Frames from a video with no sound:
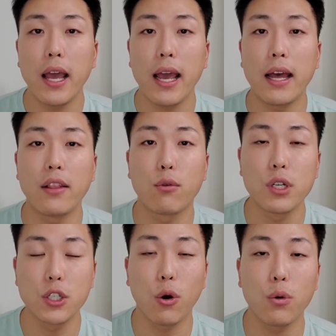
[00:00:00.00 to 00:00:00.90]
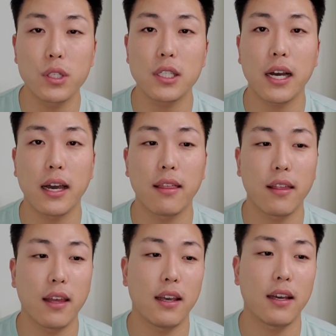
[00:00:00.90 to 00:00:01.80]
and the results, I
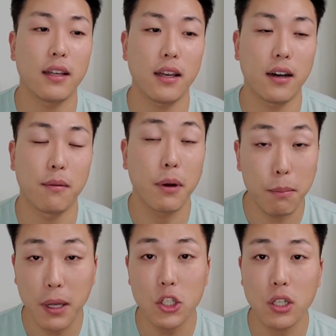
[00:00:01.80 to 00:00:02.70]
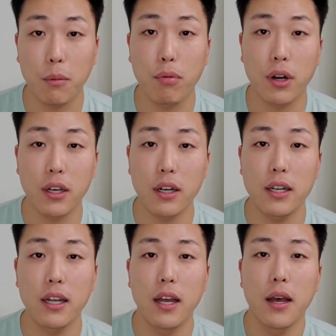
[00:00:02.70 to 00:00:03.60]
think, in my opinion, are pretty
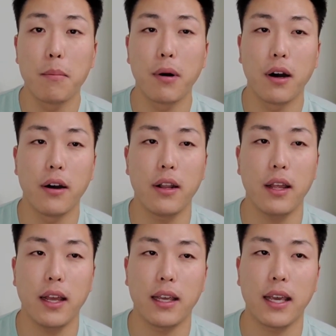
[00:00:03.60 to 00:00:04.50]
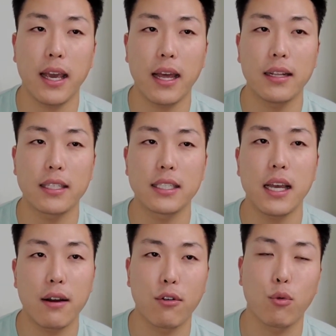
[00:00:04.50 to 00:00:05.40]
good, but it can't
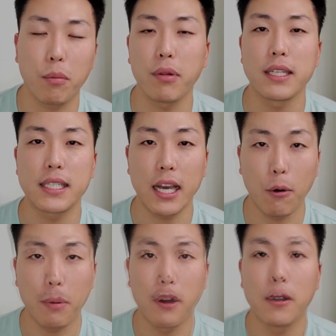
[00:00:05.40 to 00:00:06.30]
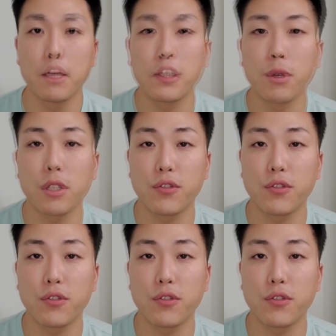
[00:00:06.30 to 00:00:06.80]
ever replace scalp hair. So this